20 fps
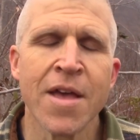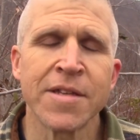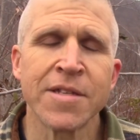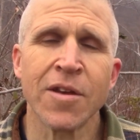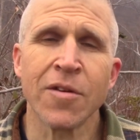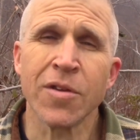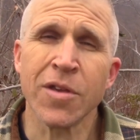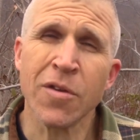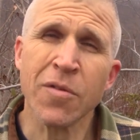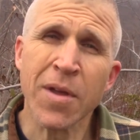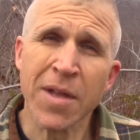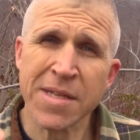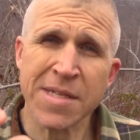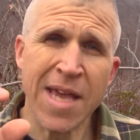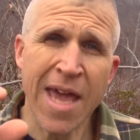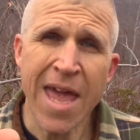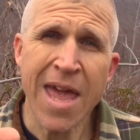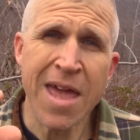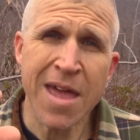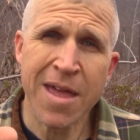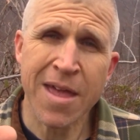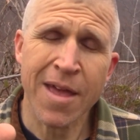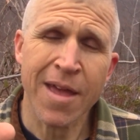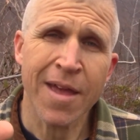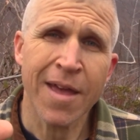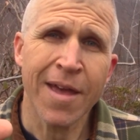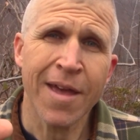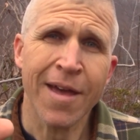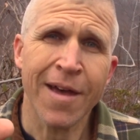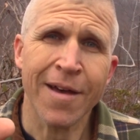So you could take
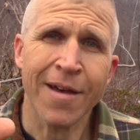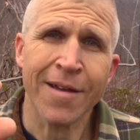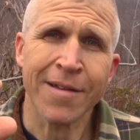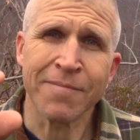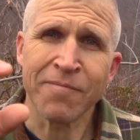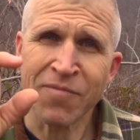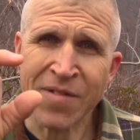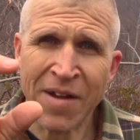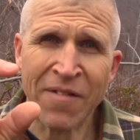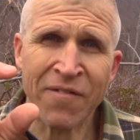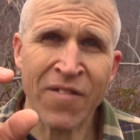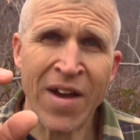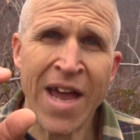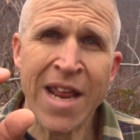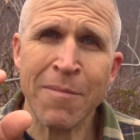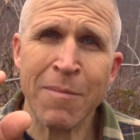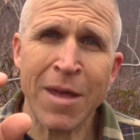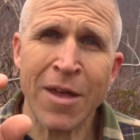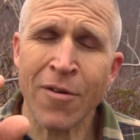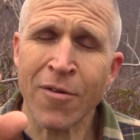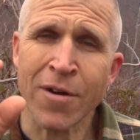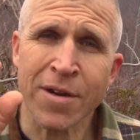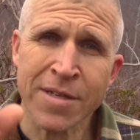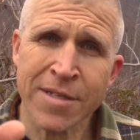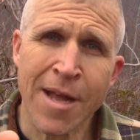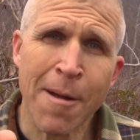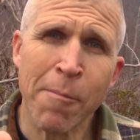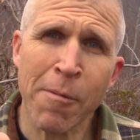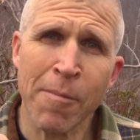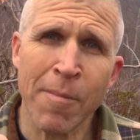a vitamin or a
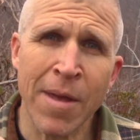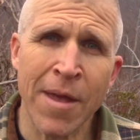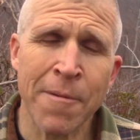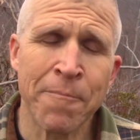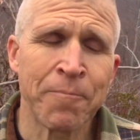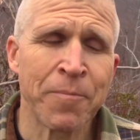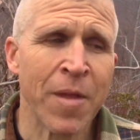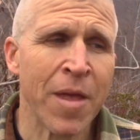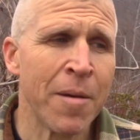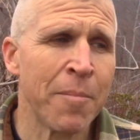supplement,